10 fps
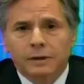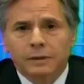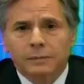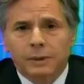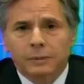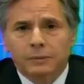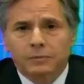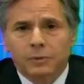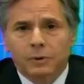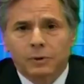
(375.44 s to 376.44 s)
in a public
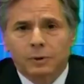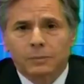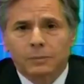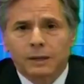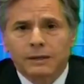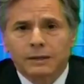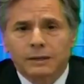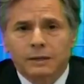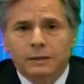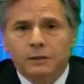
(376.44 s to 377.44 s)
forum on any
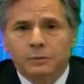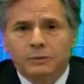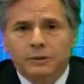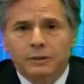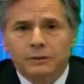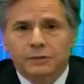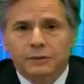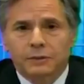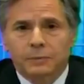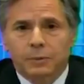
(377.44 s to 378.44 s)
legal proceedings
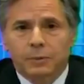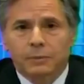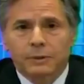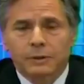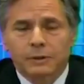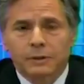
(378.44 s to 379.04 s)
that the department